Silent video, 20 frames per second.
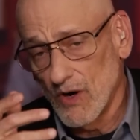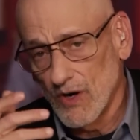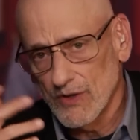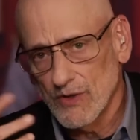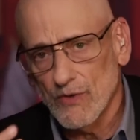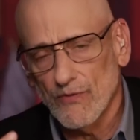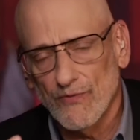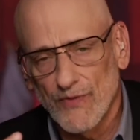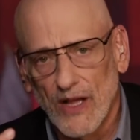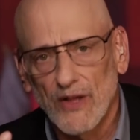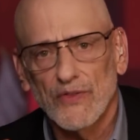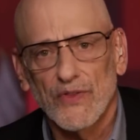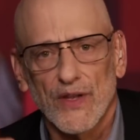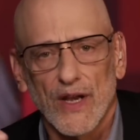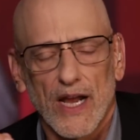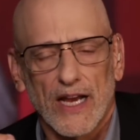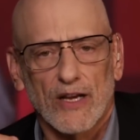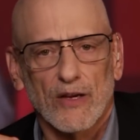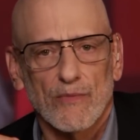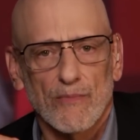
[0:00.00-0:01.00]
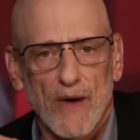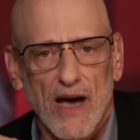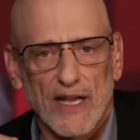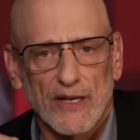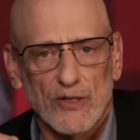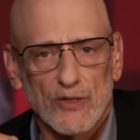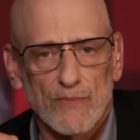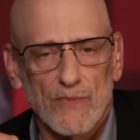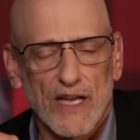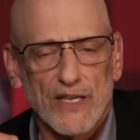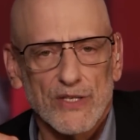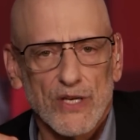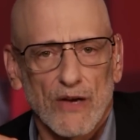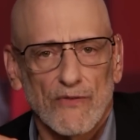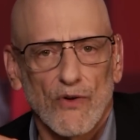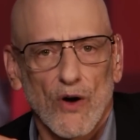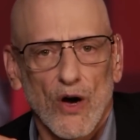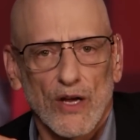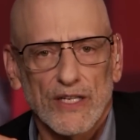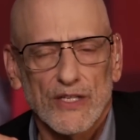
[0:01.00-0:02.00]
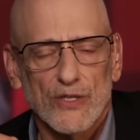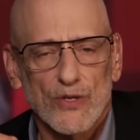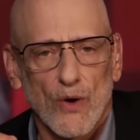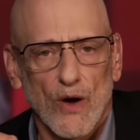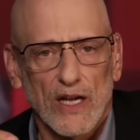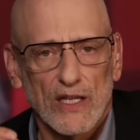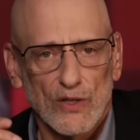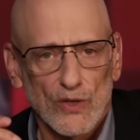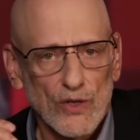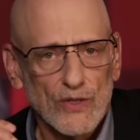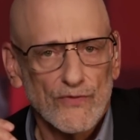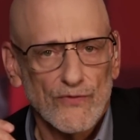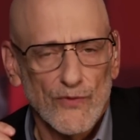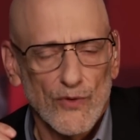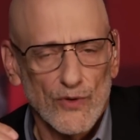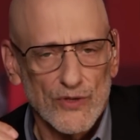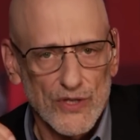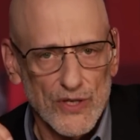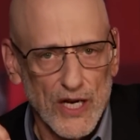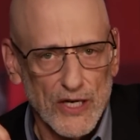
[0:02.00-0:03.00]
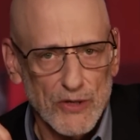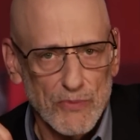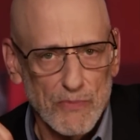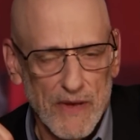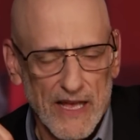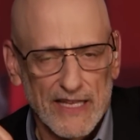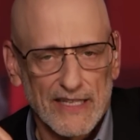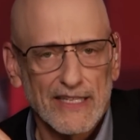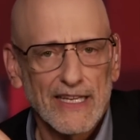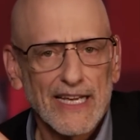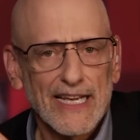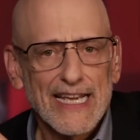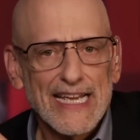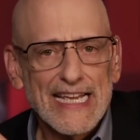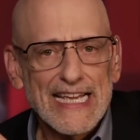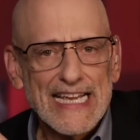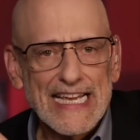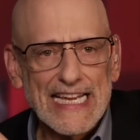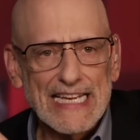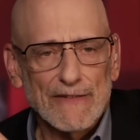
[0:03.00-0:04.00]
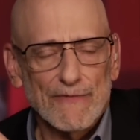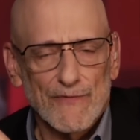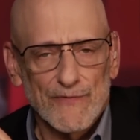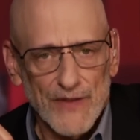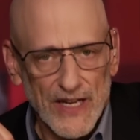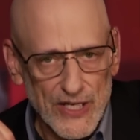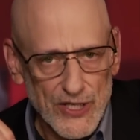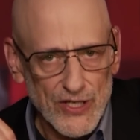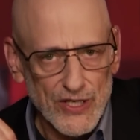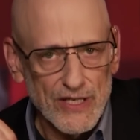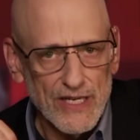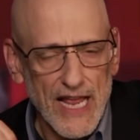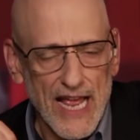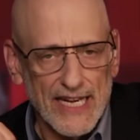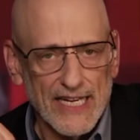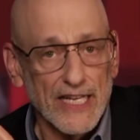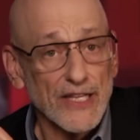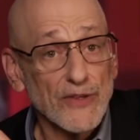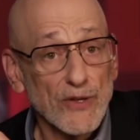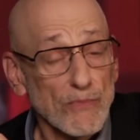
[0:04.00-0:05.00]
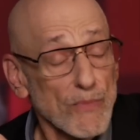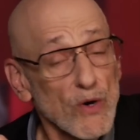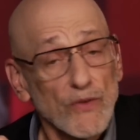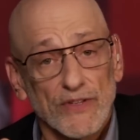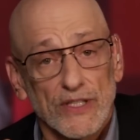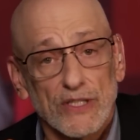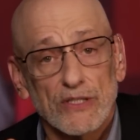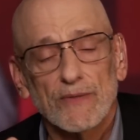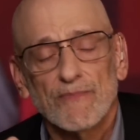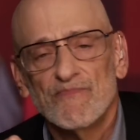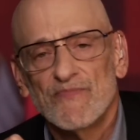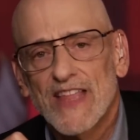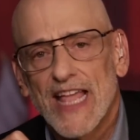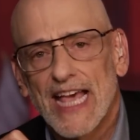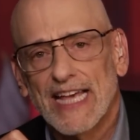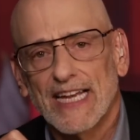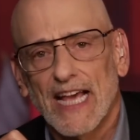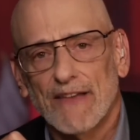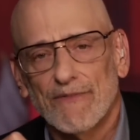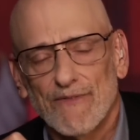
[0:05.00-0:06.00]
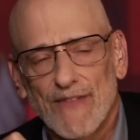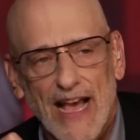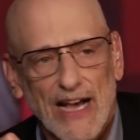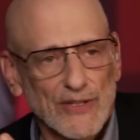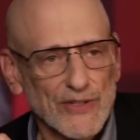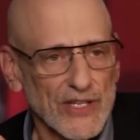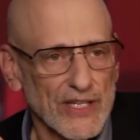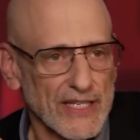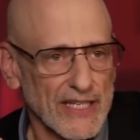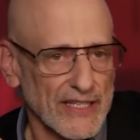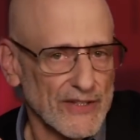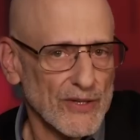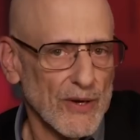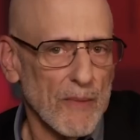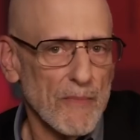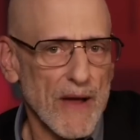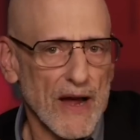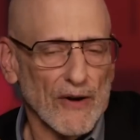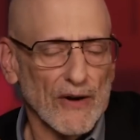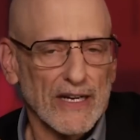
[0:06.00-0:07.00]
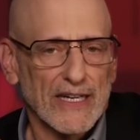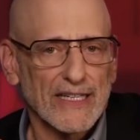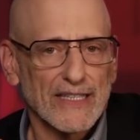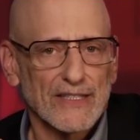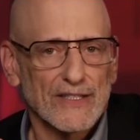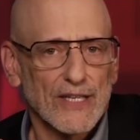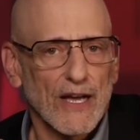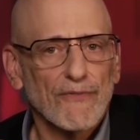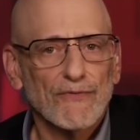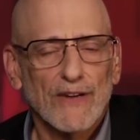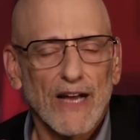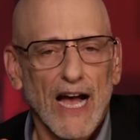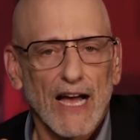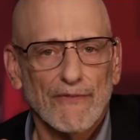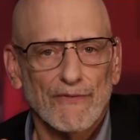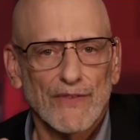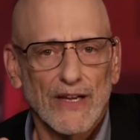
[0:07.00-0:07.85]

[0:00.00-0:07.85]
on or felt that I could model myself on. And so I looked for such men in fiction and in the movies. And I found it in American tough guy